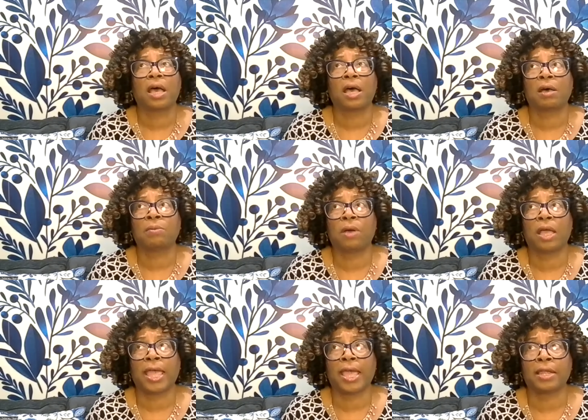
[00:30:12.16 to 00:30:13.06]
Um,
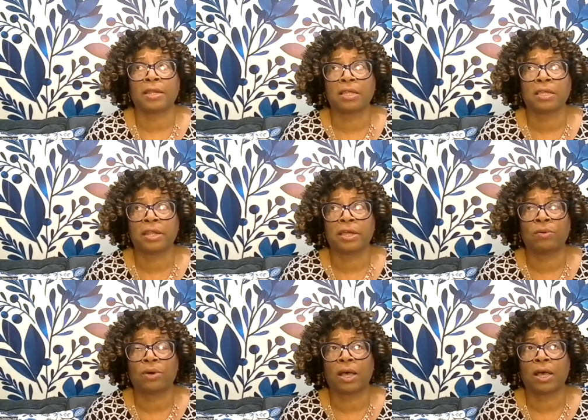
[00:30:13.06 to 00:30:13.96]
and, you
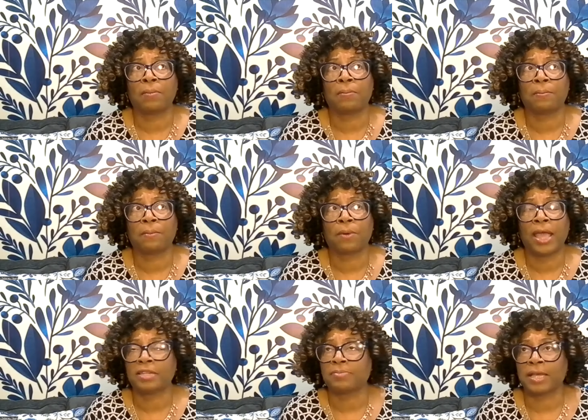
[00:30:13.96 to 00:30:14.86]
know, um,
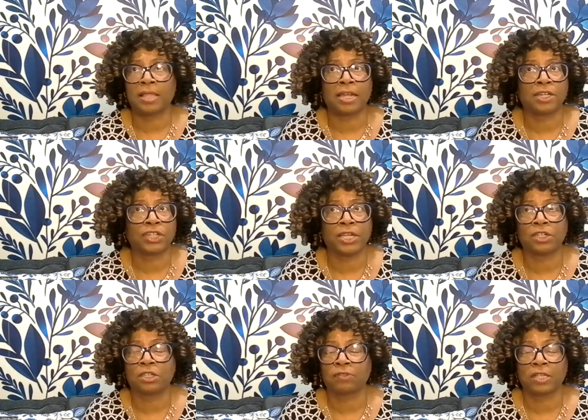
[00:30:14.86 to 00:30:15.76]
had to make a lot of
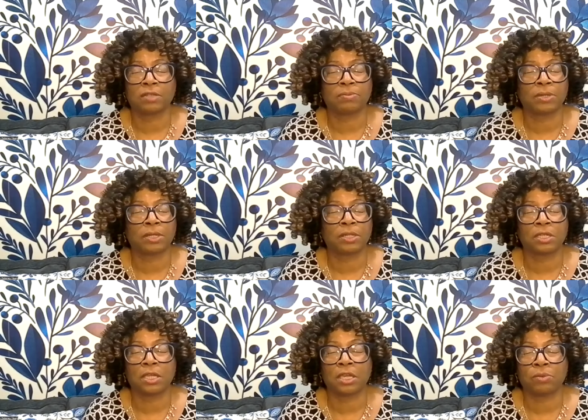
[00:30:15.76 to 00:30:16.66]
changes,
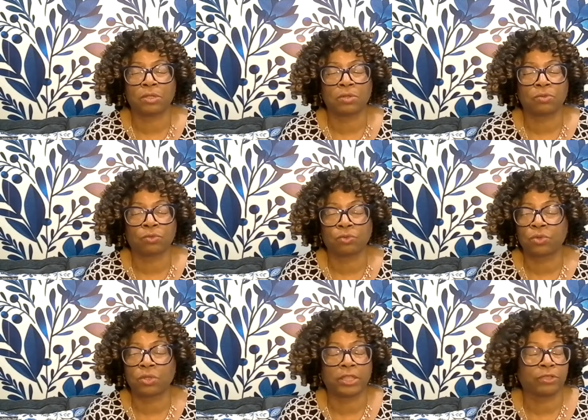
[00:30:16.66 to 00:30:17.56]
flexibility. It was
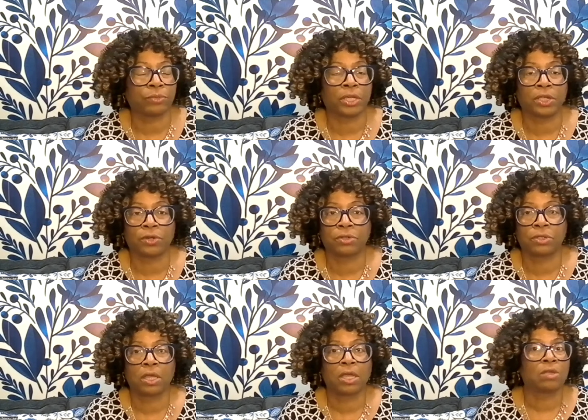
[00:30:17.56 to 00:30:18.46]
grueling three years.
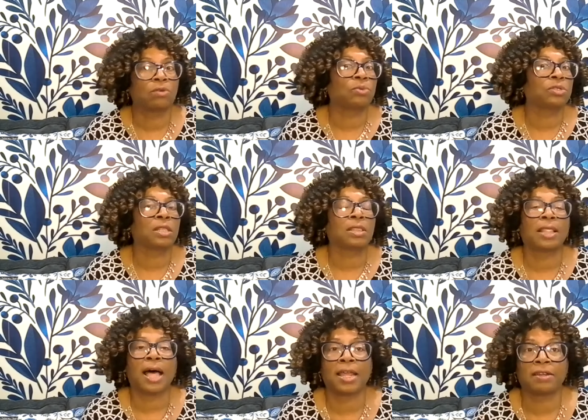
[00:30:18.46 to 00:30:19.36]
It was a
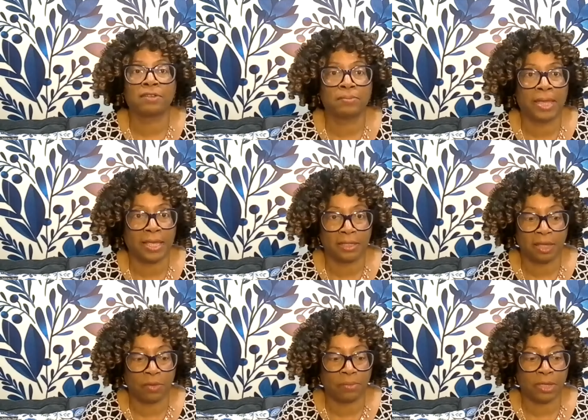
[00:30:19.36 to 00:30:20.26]
lot of demands
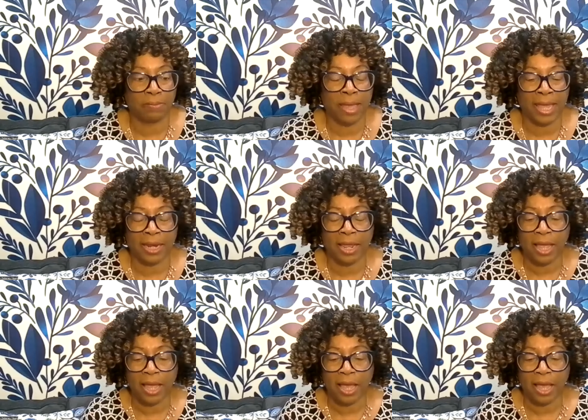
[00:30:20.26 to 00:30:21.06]
that were being made.